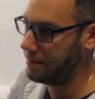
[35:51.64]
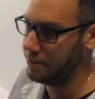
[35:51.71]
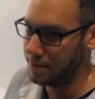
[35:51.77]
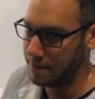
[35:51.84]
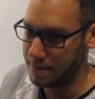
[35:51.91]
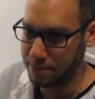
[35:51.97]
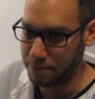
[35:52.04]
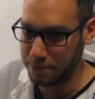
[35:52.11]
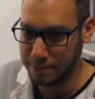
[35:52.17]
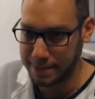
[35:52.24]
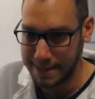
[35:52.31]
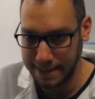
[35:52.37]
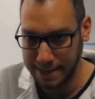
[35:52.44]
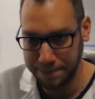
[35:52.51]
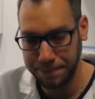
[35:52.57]
you are
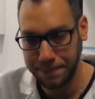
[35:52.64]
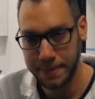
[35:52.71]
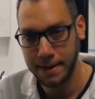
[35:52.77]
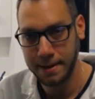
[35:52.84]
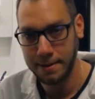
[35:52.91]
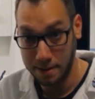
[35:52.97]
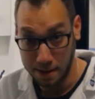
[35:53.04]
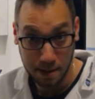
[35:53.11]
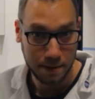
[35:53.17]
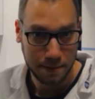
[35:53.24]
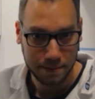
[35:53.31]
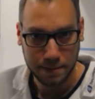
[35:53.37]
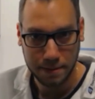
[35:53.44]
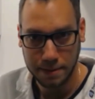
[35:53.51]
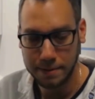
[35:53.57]
already
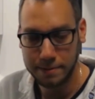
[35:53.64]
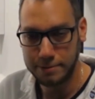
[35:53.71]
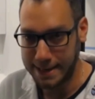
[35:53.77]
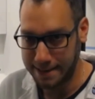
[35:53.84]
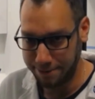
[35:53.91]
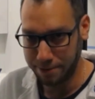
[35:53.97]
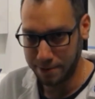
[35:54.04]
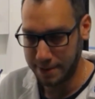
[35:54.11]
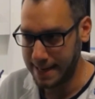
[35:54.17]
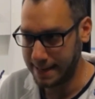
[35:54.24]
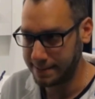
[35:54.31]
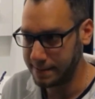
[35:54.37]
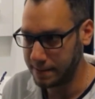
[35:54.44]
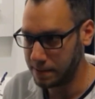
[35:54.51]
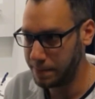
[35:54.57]
ready for the
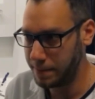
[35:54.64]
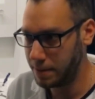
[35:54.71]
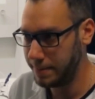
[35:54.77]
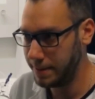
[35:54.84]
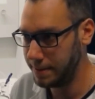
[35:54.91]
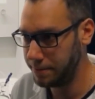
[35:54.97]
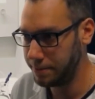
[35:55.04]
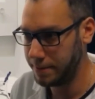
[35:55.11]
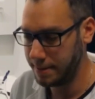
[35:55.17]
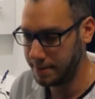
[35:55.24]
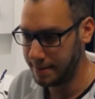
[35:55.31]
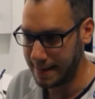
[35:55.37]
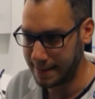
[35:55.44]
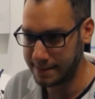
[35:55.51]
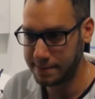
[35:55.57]
next experiment or the
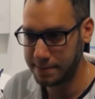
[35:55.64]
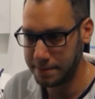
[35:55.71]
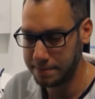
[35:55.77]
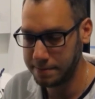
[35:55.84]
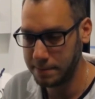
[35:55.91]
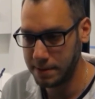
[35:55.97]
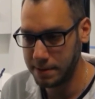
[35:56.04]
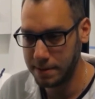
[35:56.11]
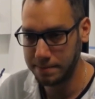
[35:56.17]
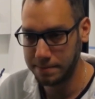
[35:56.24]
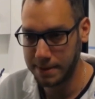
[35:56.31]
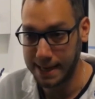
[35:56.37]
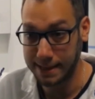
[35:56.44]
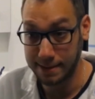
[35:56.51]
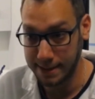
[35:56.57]
next
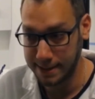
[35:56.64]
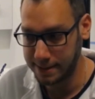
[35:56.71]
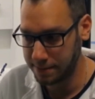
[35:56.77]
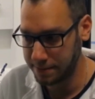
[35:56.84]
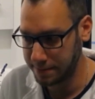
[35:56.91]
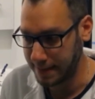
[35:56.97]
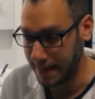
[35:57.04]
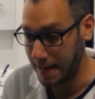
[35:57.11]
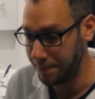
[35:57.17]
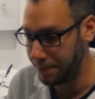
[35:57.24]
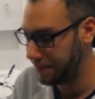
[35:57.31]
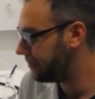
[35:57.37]
catalyst type.